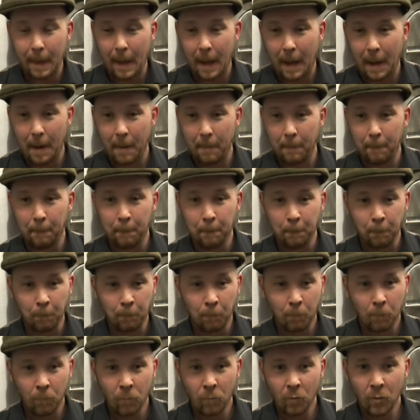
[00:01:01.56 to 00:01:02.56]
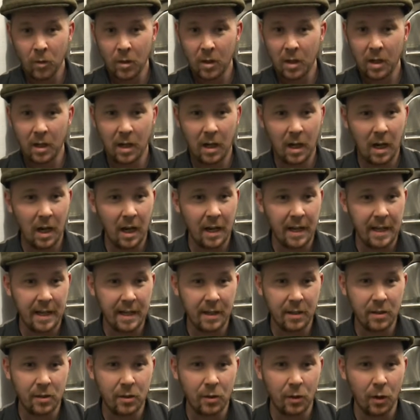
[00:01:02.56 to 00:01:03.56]
Um, and
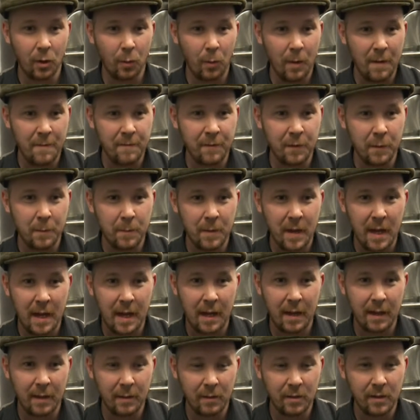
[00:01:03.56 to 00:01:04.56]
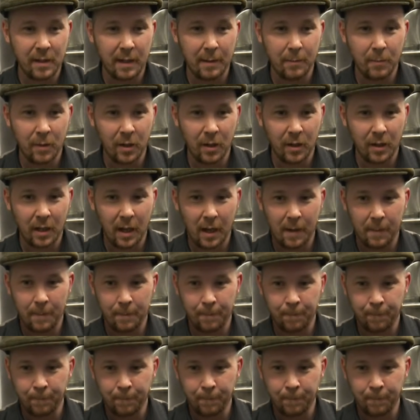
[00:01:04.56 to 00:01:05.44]
it sort of went from there. It seemed like um,